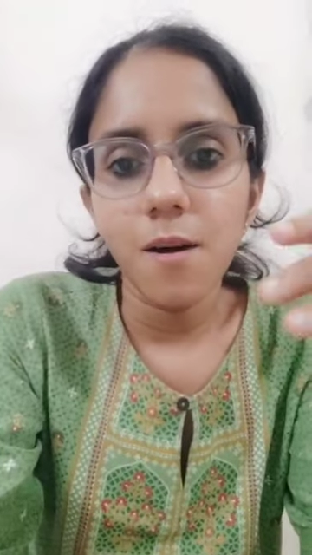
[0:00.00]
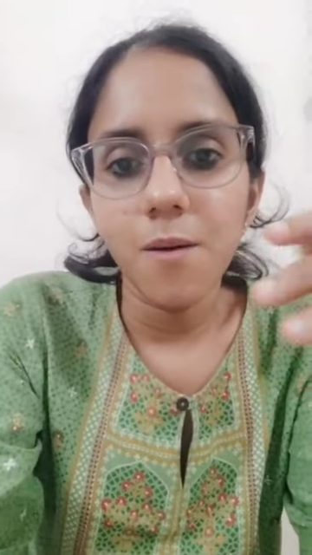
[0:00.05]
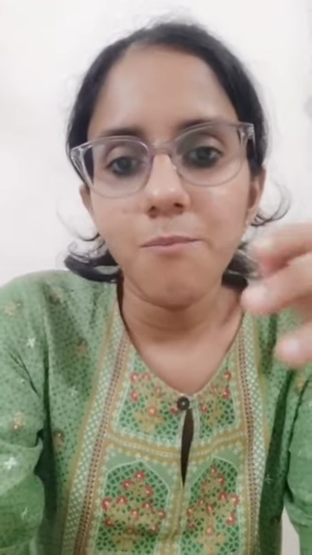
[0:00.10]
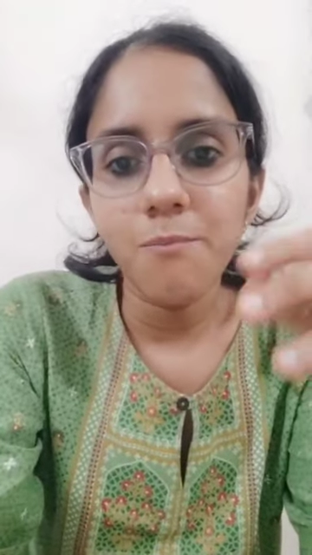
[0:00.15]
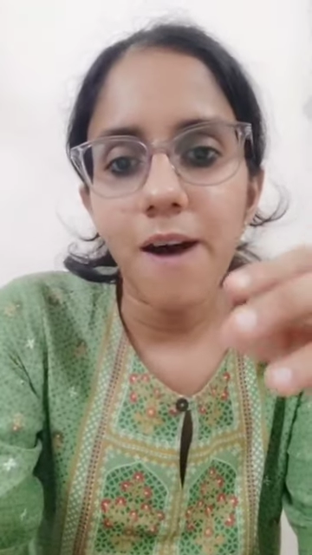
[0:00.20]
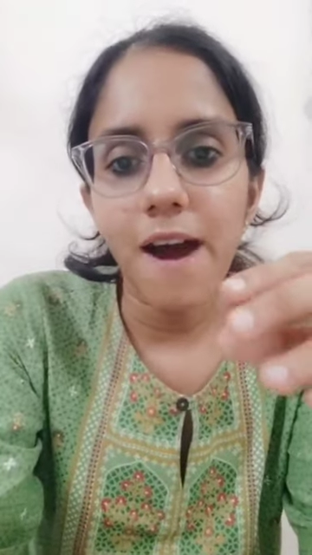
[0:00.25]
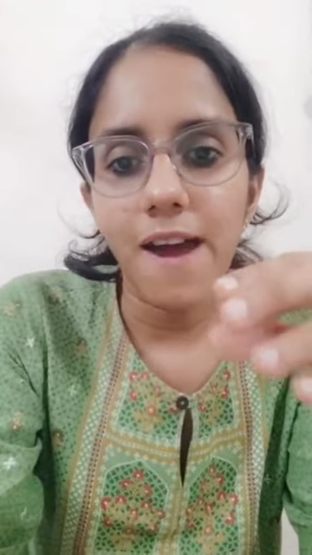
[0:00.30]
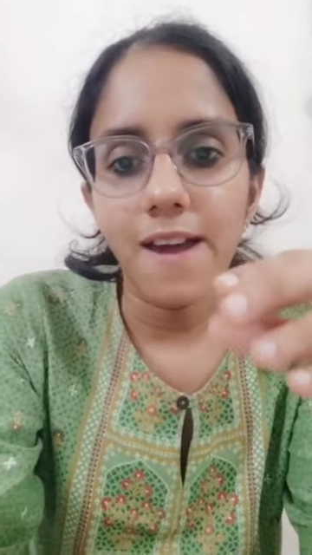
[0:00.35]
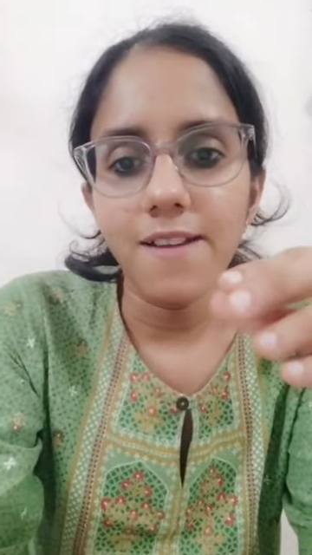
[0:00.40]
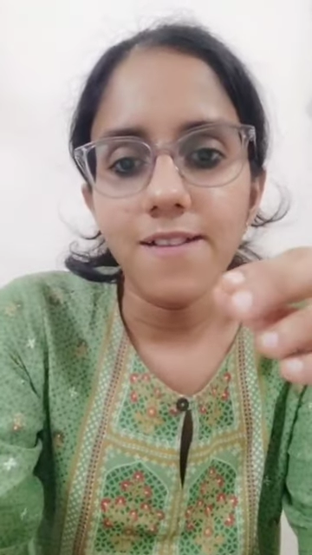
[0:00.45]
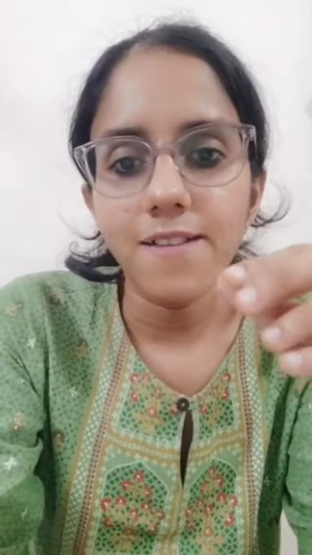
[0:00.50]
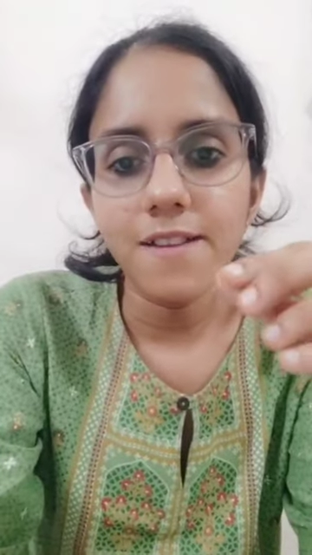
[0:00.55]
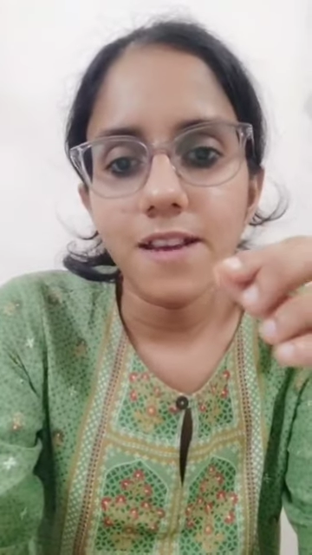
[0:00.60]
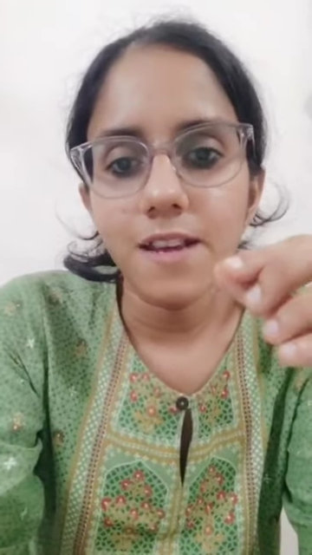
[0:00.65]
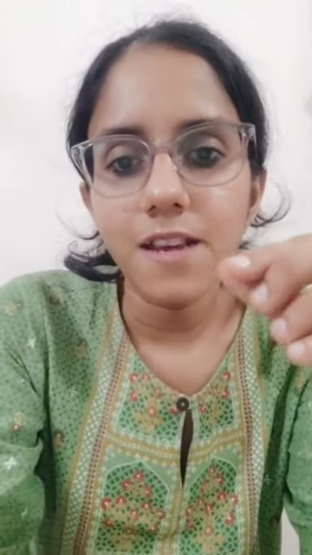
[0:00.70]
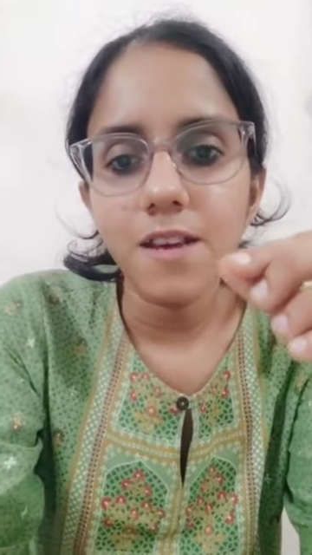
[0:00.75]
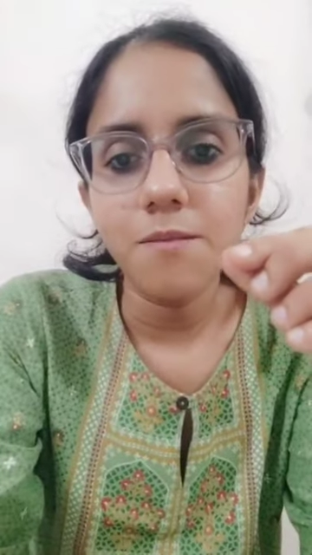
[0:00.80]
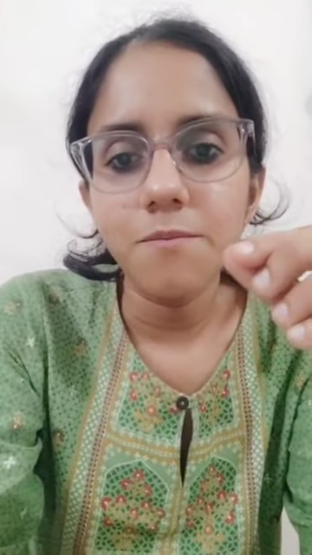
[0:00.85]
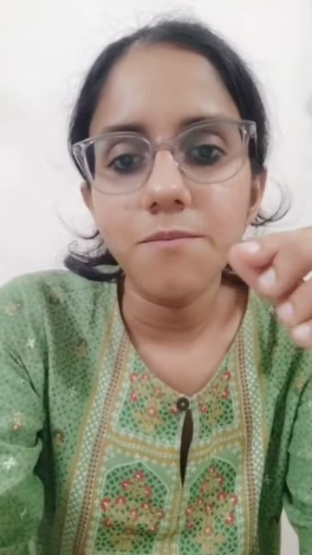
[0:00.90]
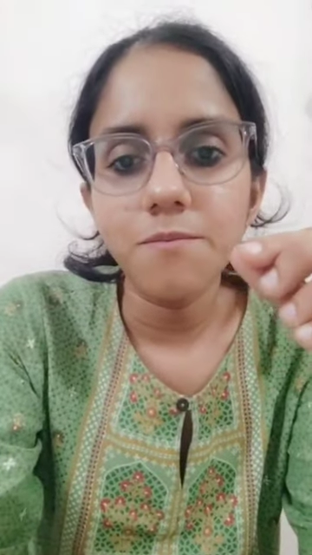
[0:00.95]
my
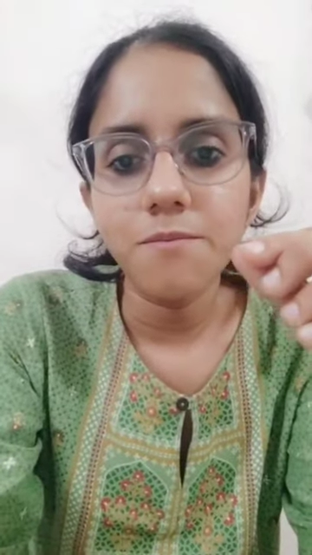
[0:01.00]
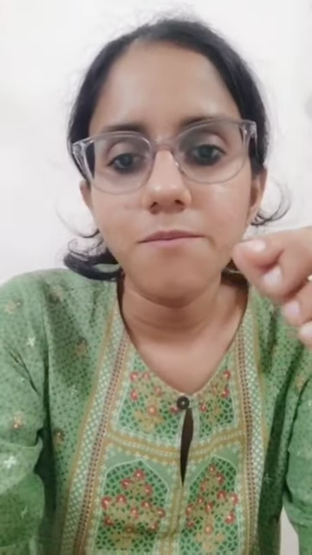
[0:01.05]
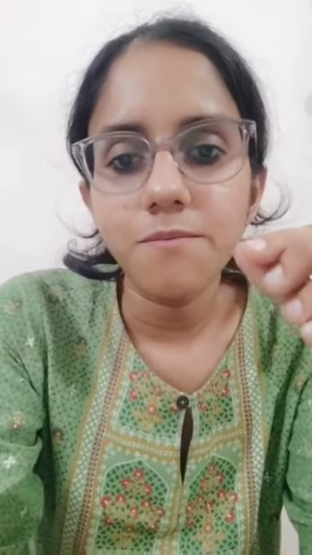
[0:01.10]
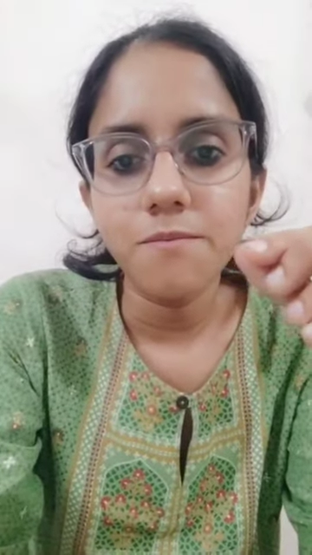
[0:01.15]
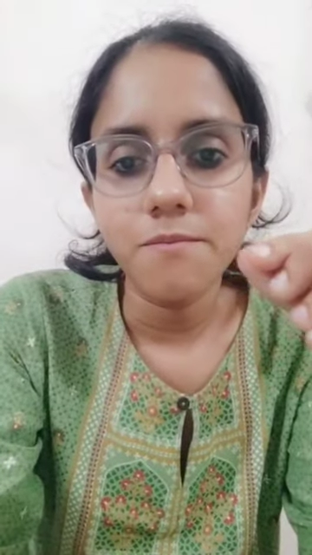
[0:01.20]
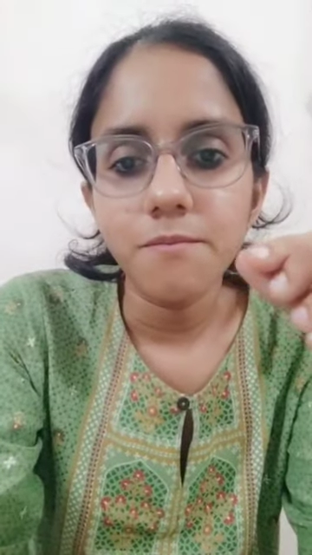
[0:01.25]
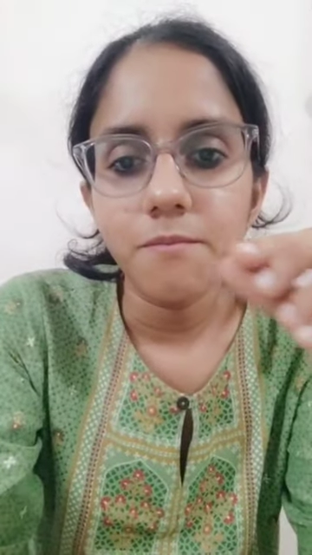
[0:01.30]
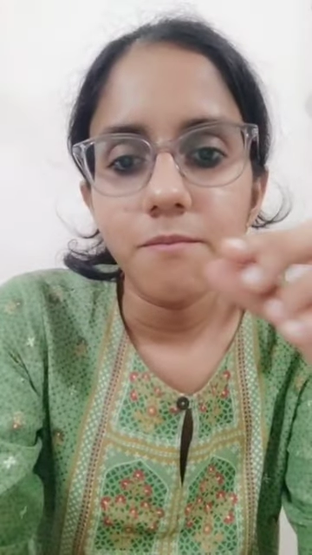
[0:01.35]
name